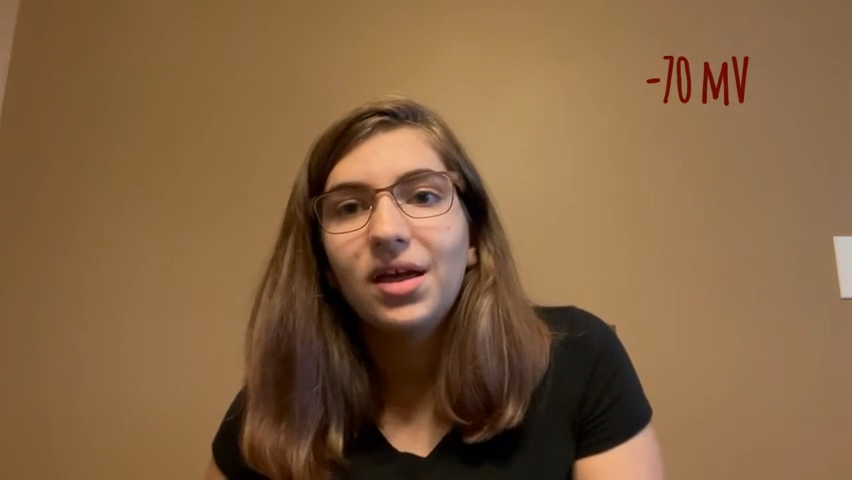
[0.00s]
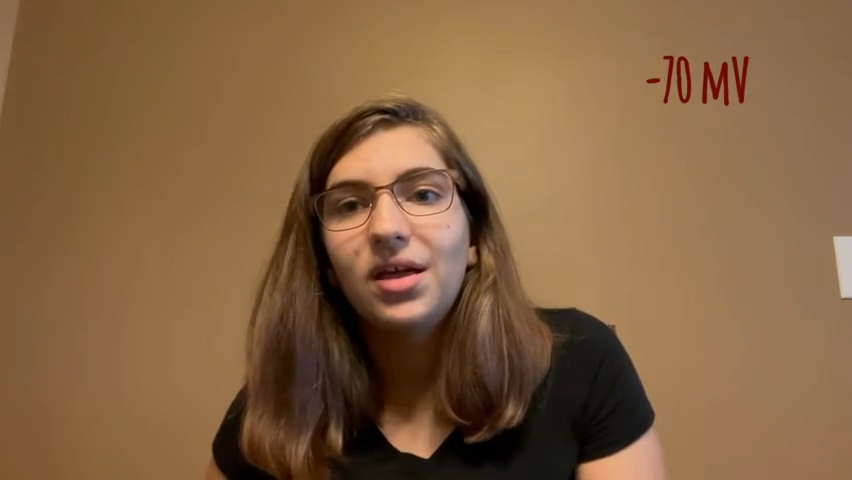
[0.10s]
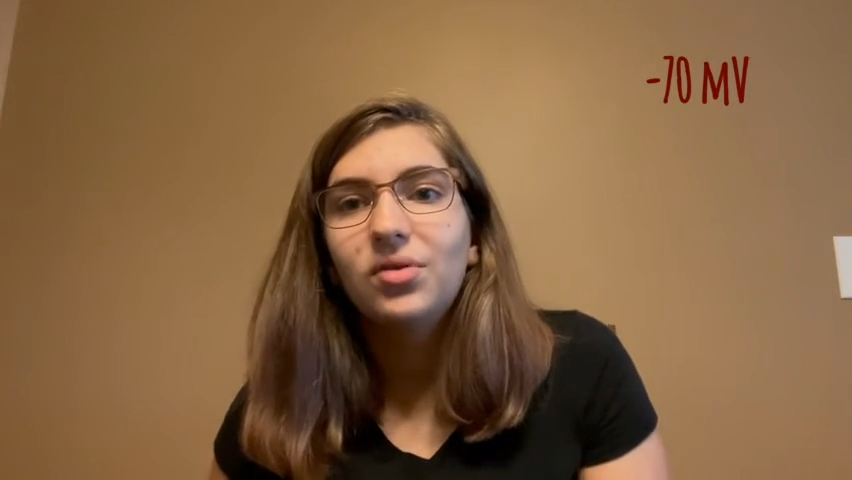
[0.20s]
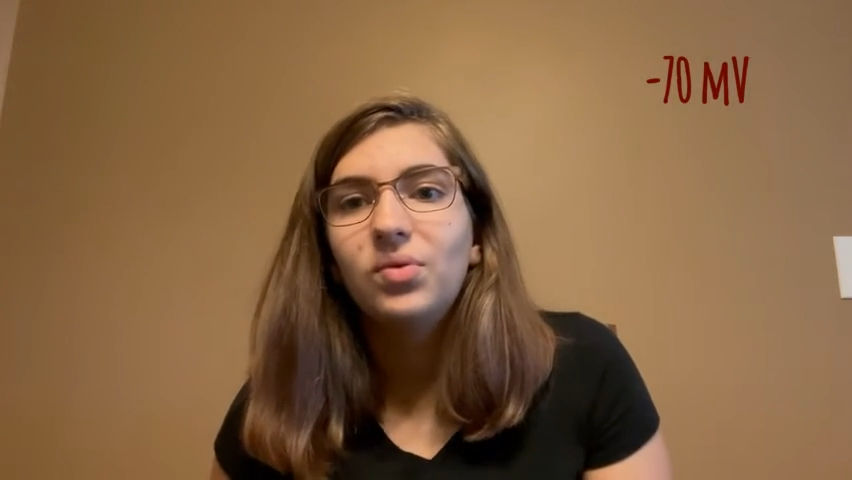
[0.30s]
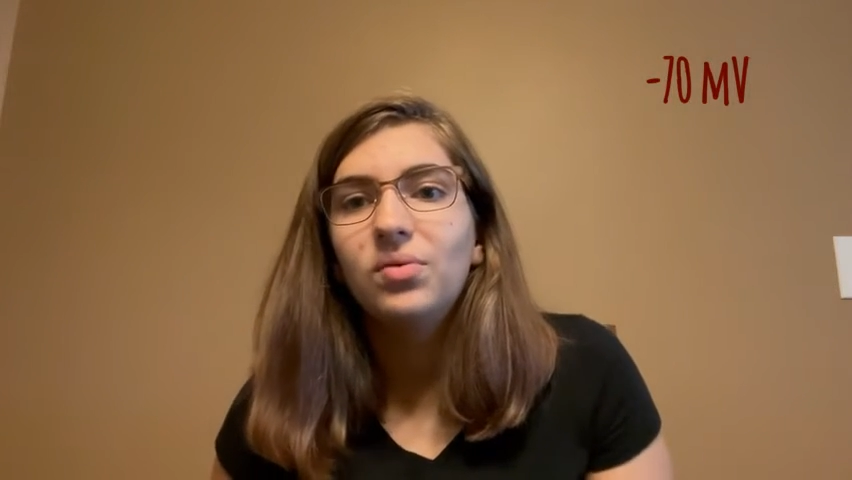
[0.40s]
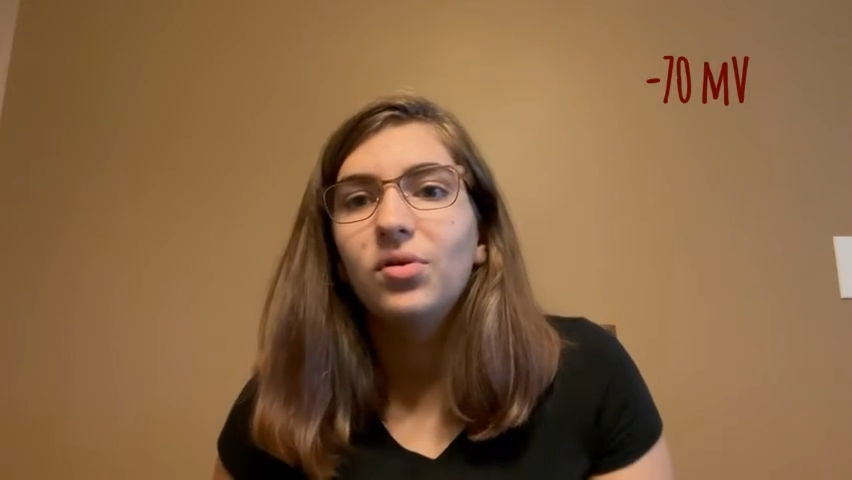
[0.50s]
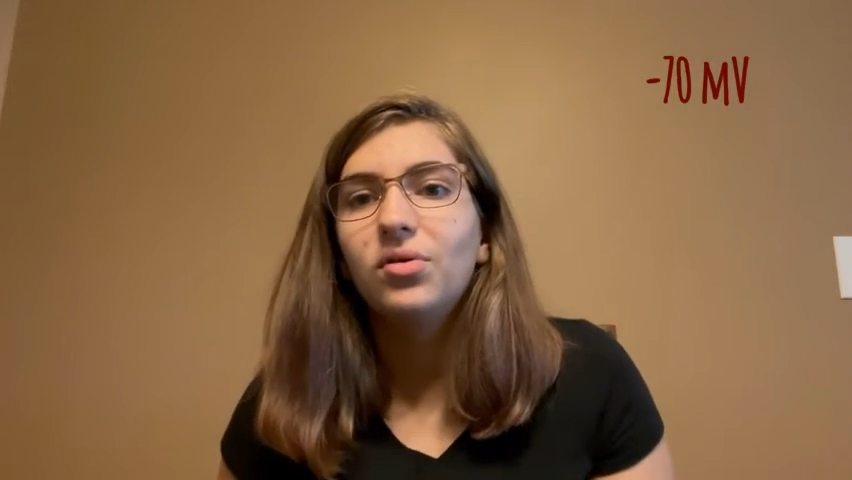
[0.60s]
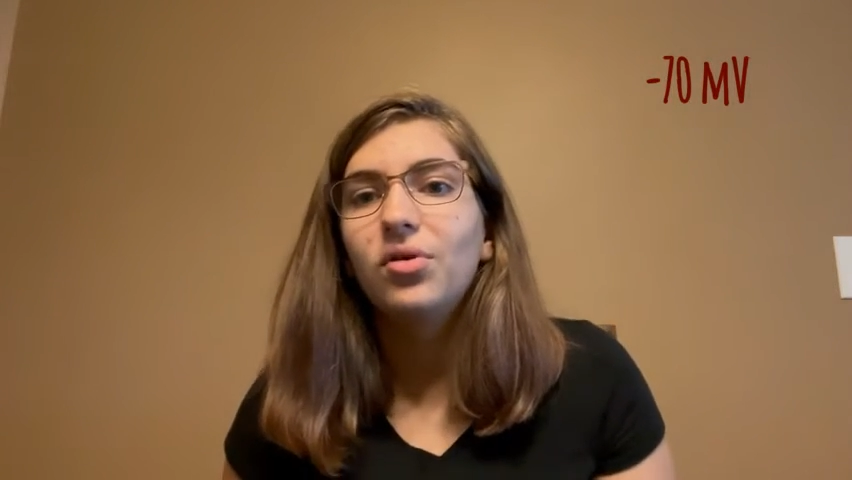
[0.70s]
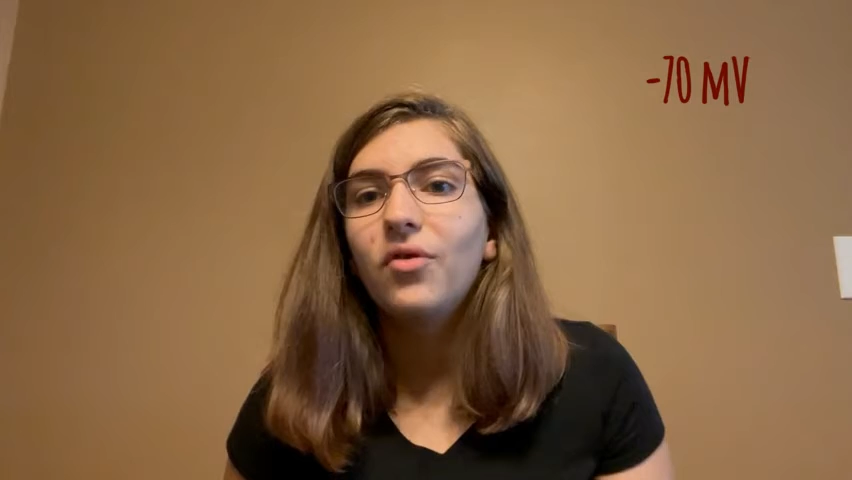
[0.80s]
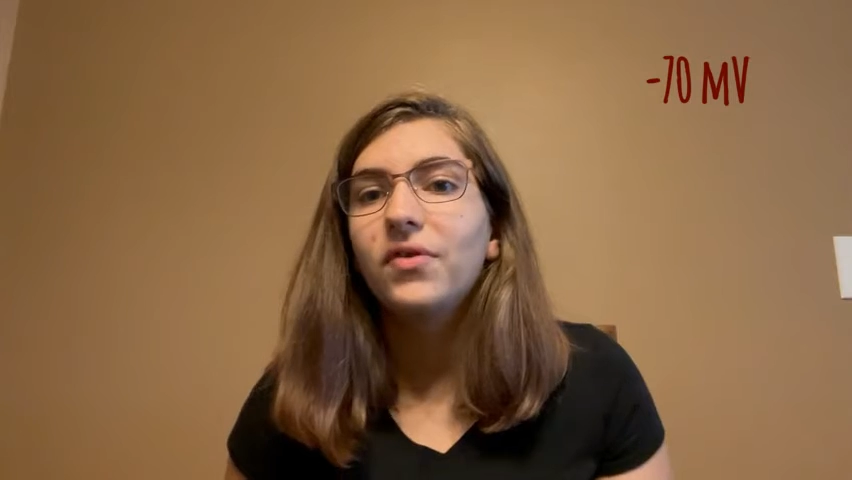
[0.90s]
and we will
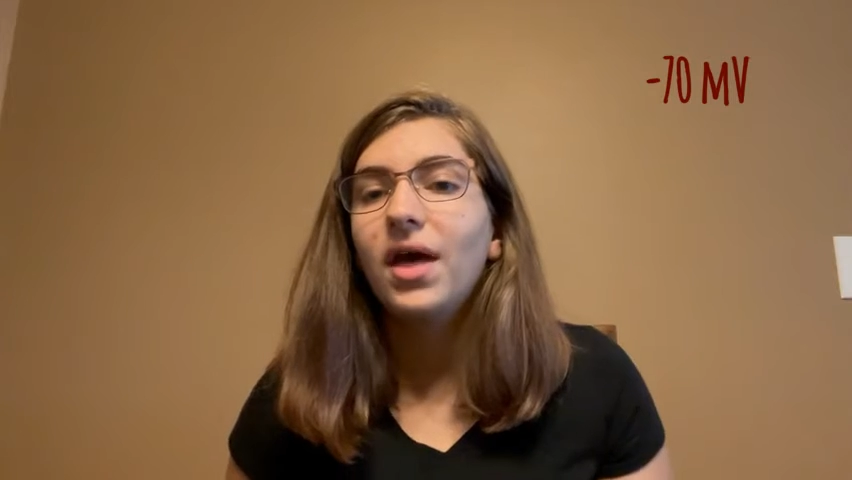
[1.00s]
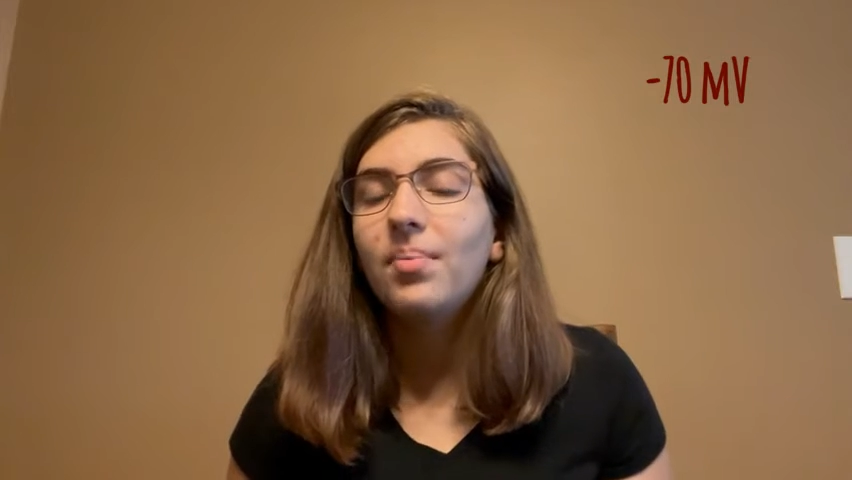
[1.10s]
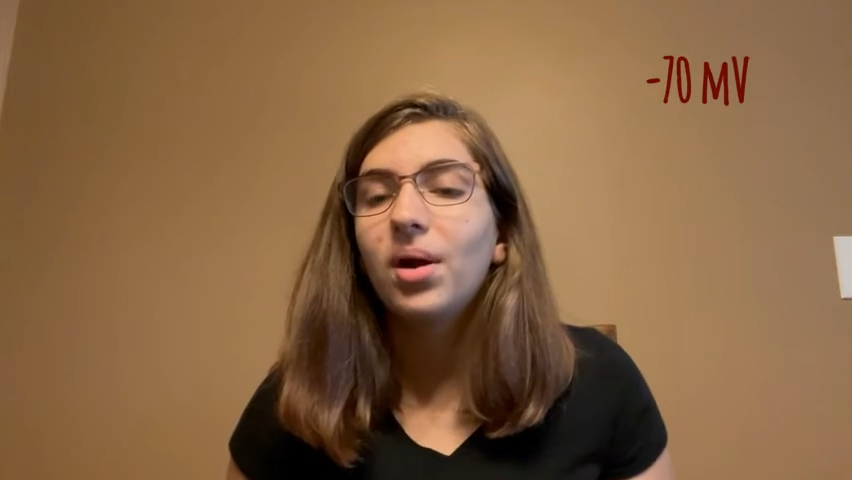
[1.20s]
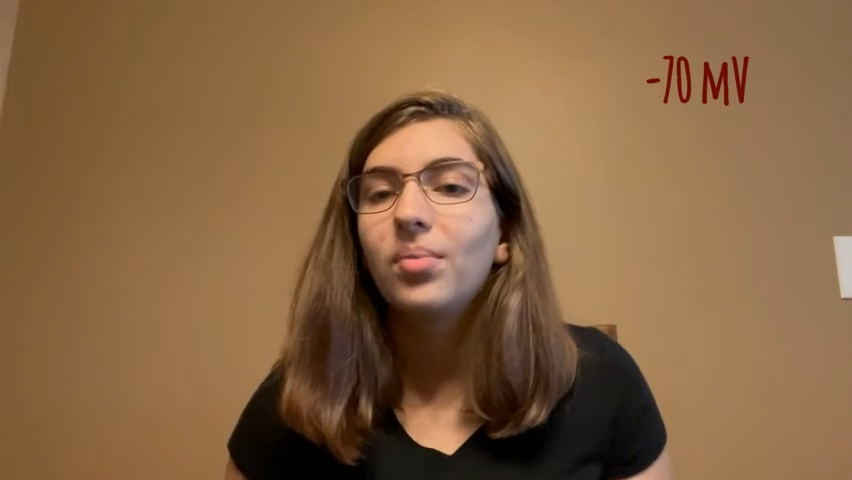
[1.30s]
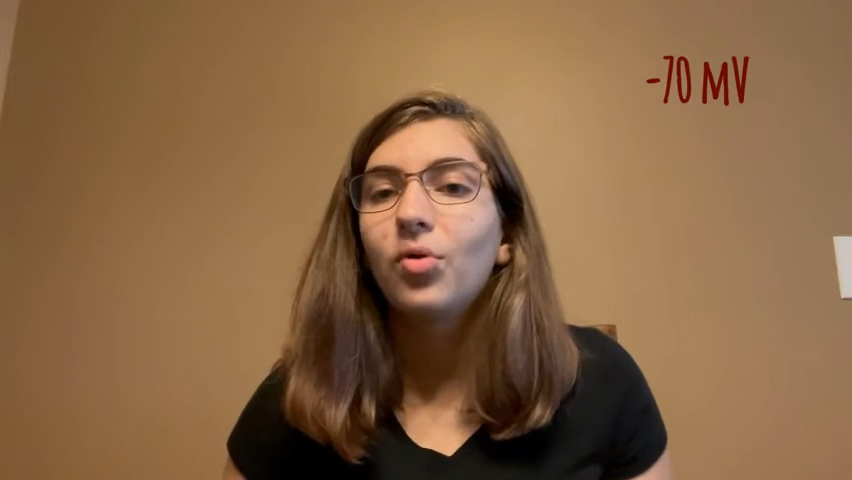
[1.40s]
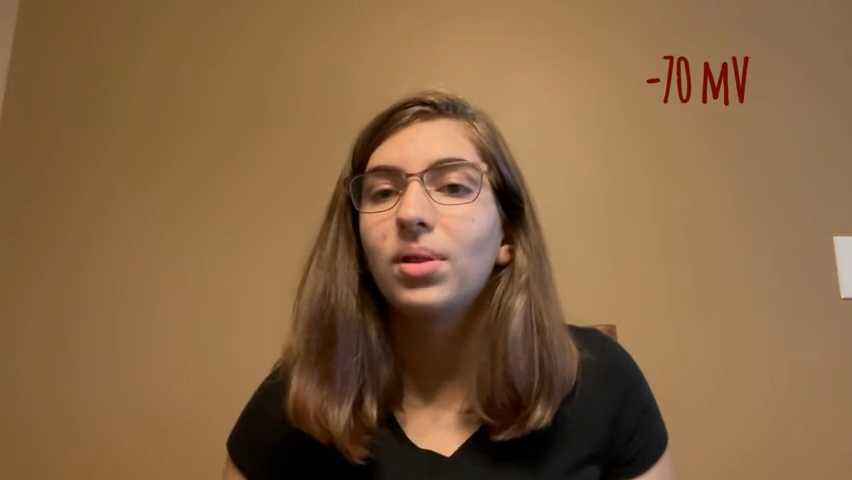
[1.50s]
go over that part more